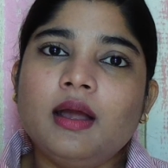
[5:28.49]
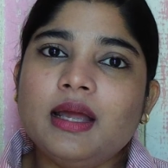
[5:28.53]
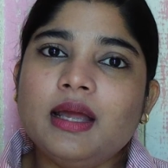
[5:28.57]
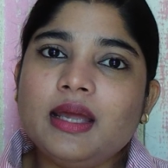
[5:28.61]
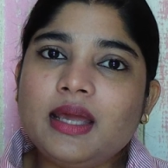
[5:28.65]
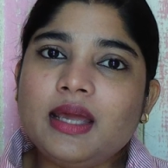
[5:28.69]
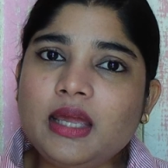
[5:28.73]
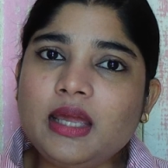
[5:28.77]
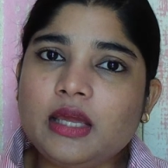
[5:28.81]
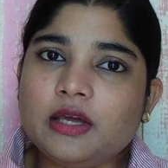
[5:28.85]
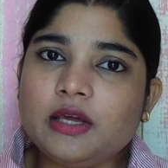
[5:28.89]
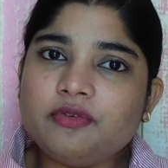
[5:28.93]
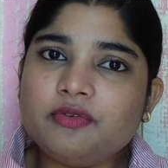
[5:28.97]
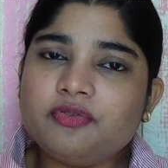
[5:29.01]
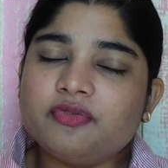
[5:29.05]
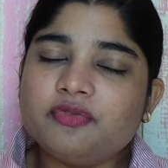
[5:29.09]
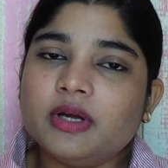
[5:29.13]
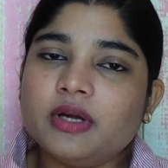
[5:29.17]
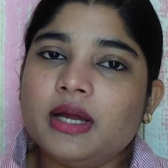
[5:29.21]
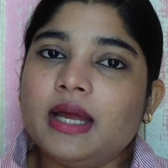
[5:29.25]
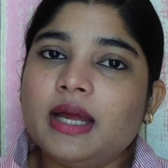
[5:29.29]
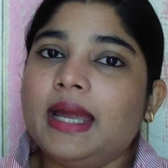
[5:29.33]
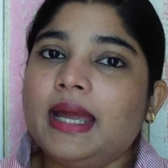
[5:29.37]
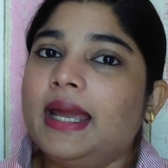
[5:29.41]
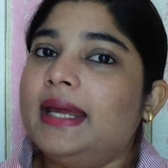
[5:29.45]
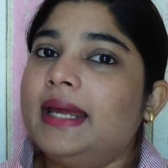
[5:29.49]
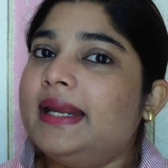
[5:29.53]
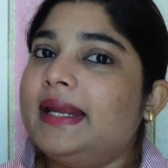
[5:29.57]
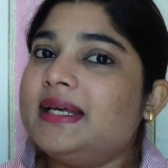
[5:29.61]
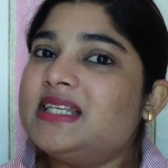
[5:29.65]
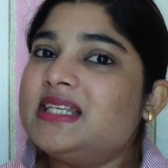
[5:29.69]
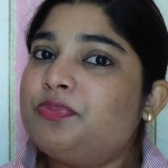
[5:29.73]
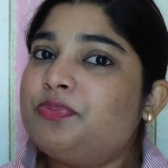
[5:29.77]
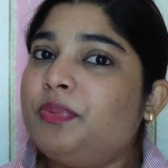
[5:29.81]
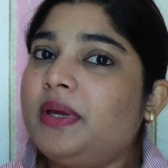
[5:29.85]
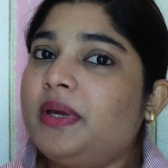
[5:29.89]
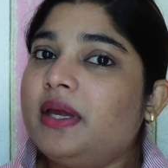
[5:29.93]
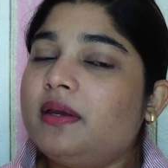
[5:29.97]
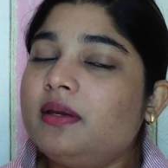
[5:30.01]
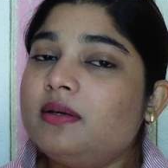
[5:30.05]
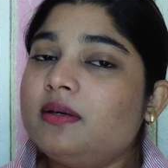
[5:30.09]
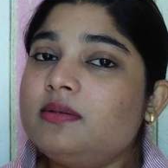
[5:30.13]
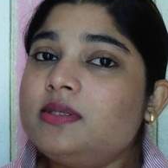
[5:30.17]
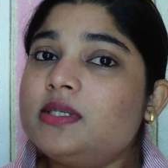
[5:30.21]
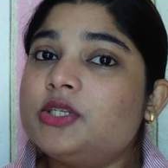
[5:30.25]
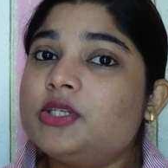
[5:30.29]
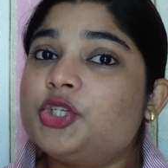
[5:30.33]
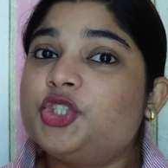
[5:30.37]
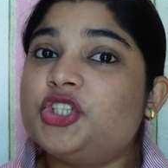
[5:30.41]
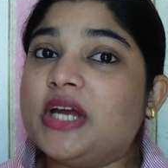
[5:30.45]
If an
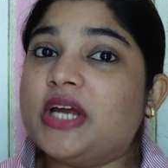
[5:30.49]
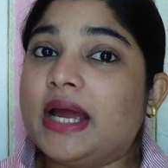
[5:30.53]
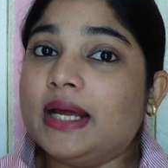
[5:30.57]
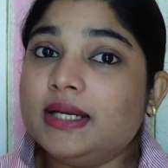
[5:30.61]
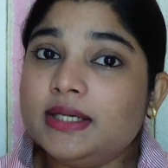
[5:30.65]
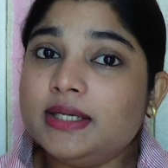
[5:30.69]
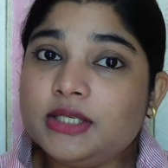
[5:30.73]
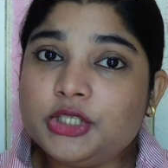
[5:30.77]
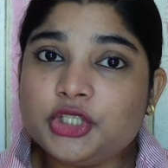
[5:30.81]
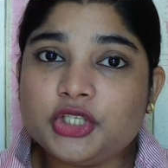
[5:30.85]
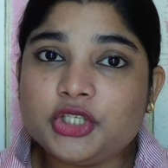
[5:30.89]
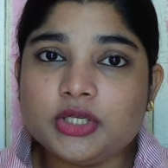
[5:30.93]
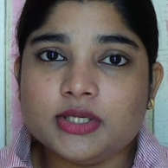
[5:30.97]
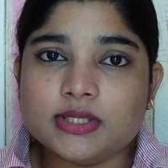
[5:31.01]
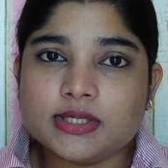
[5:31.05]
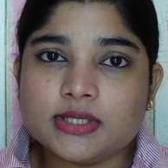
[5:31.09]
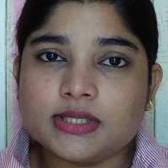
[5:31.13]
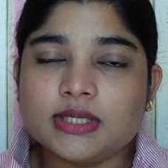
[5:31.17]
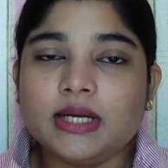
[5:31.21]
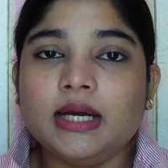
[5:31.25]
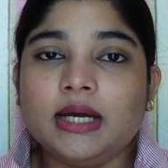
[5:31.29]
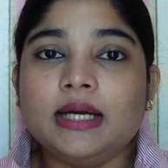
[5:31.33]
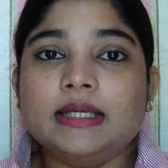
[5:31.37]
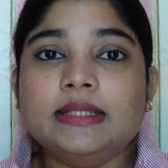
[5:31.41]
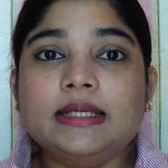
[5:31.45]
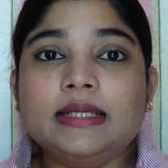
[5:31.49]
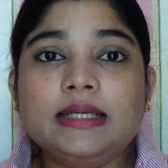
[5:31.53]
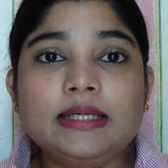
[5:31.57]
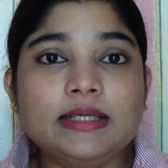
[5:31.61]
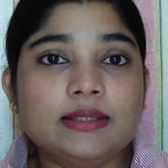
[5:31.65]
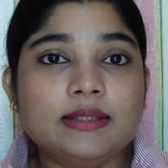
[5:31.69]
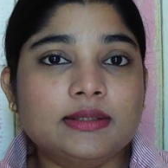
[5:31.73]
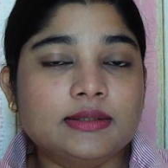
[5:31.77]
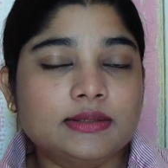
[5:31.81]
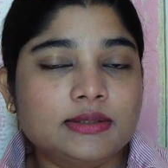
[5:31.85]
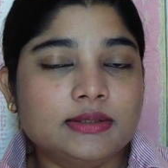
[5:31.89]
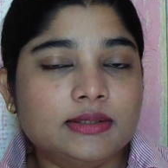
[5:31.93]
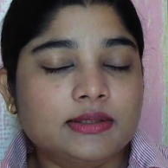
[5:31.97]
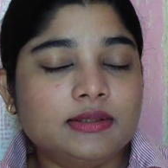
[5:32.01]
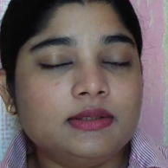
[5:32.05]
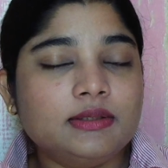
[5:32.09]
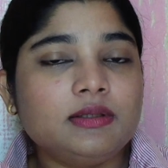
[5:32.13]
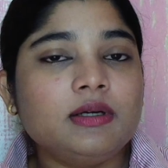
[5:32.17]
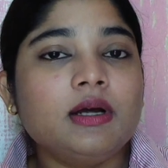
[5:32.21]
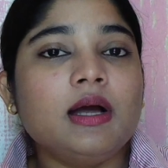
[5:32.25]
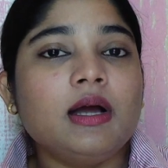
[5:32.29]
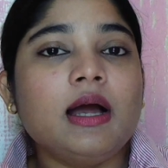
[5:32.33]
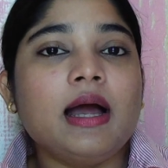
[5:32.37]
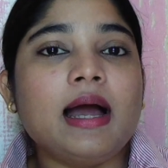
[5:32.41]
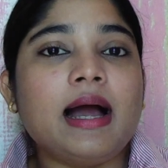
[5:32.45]
experience challenges the learner
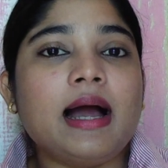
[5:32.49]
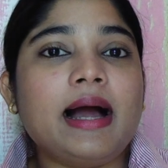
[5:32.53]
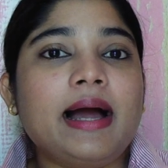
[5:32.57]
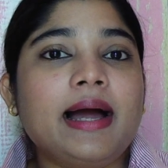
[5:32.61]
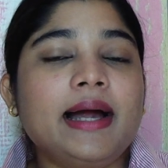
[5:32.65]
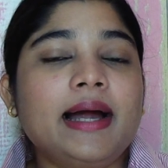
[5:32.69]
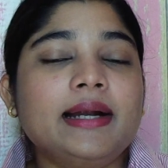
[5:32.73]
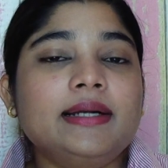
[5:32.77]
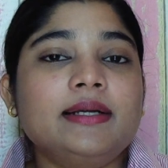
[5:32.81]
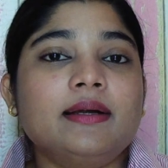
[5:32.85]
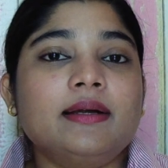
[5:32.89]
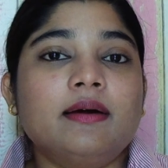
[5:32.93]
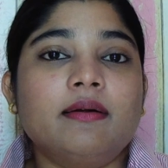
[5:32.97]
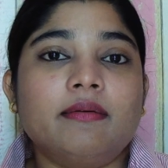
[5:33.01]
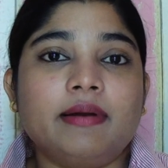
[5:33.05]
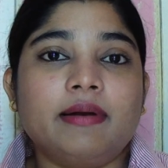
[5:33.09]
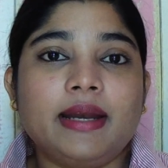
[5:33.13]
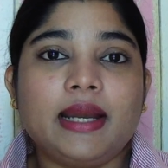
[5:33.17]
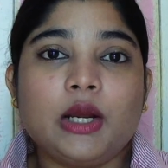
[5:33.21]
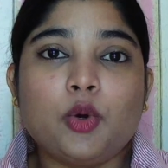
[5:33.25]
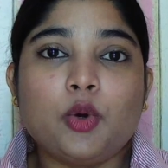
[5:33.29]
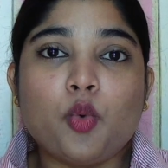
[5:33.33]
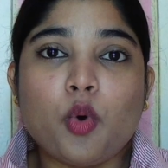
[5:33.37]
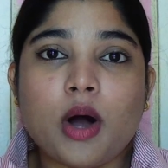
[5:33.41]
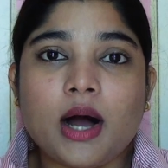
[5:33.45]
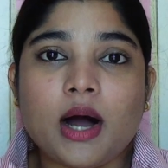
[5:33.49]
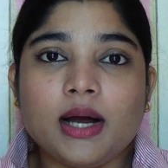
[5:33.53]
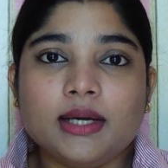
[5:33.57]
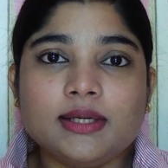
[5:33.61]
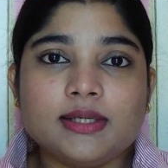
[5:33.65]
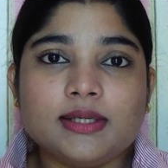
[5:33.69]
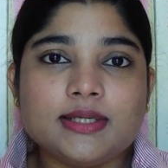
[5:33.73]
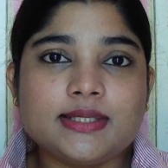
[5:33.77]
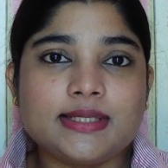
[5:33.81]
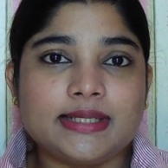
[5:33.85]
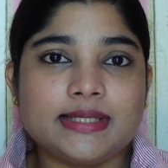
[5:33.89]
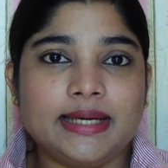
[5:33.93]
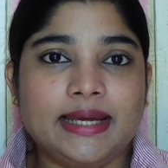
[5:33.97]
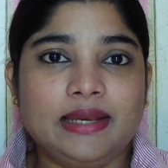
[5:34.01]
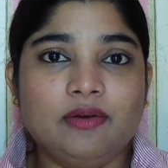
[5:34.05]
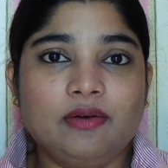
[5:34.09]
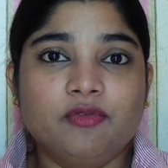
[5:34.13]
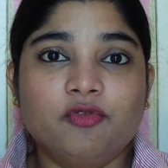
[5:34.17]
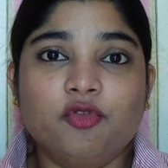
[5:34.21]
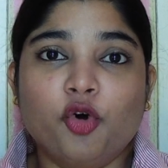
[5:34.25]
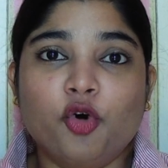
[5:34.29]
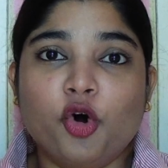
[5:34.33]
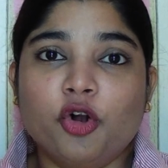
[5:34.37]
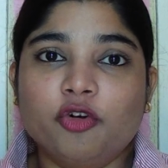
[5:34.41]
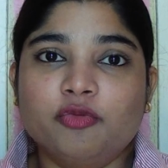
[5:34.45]
and requires
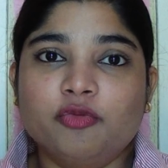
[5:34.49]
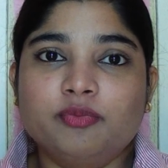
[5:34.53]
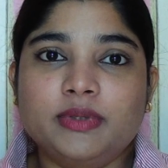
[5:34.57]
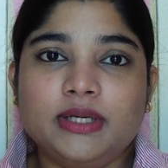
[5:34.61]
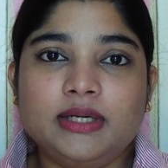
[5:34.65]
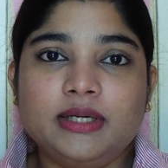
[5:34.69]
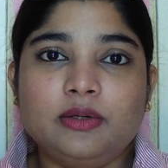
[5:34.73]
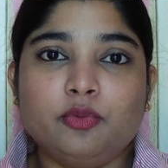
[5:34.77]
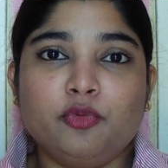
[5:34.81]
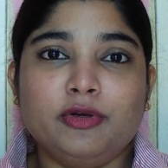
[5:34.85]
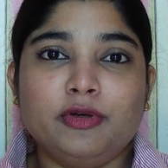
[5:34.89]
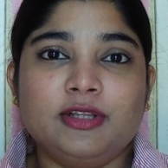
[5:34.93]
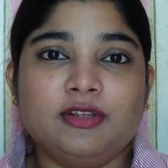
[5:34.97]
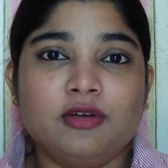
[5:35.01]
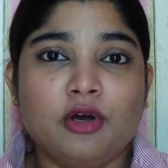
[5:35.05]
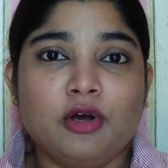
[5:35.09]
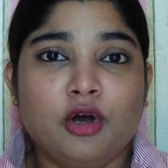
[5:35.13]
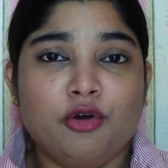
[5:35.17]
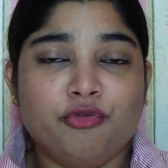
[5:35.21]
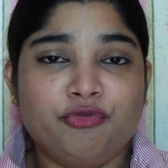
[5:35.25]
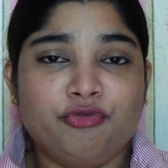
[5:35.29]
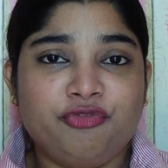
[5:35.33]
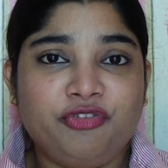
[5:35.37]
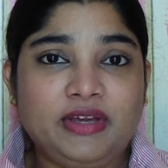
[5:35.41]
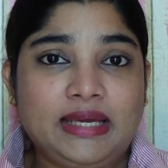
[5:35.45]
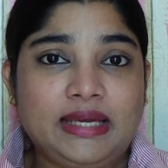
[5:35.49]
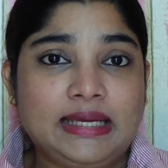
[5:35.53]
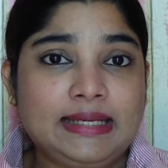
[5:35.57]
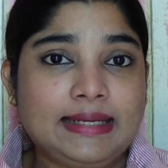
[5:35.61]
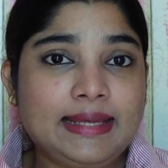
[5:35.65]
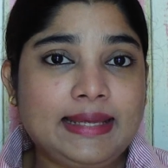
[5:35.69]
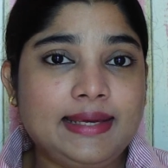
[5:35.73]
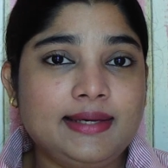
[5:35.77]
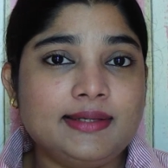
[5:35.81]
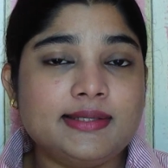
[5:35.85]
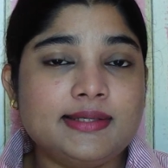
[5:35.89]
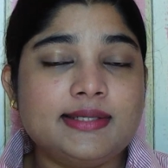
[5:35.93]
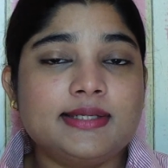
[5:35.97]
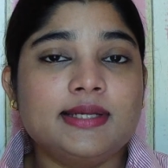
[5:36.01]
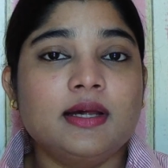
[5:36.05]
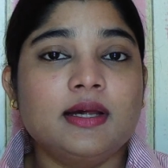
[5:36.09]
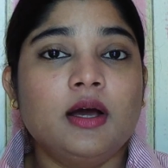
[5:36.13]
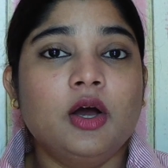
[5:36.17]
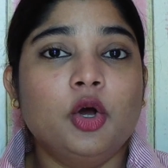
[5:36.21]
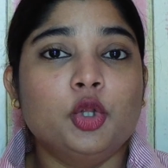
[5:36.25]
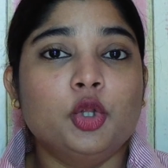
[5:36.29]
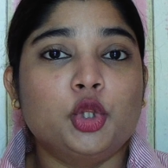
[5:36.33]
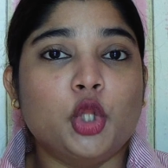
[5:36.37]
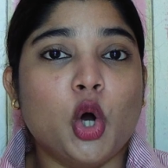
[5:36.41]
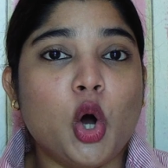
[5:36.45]
involvement with feelings,
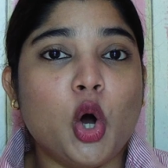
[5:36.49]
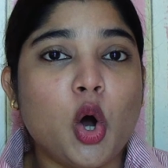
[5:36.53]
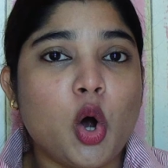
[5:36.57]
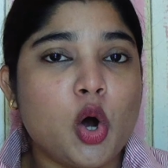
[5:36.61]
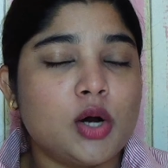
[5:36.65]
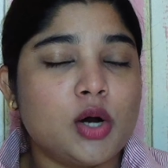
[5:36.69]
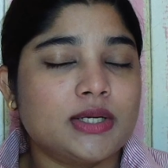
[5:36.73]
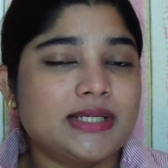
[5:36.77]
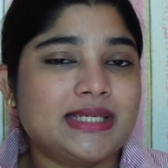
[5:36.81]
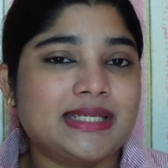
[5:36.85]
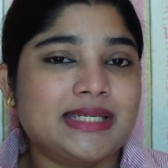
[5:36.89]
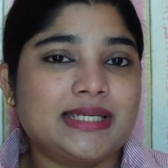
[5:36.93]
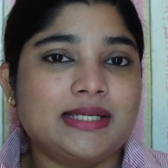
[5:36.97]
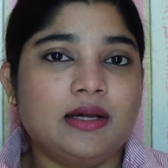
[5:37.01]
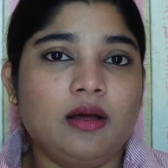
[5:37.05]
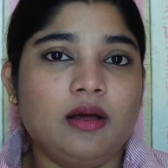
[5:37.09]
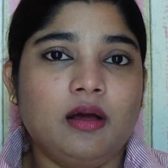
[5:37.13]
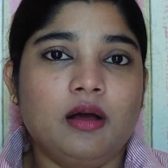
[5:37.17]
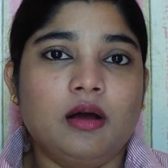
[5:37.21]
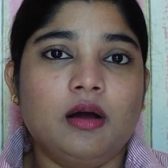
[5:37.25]
thoughts,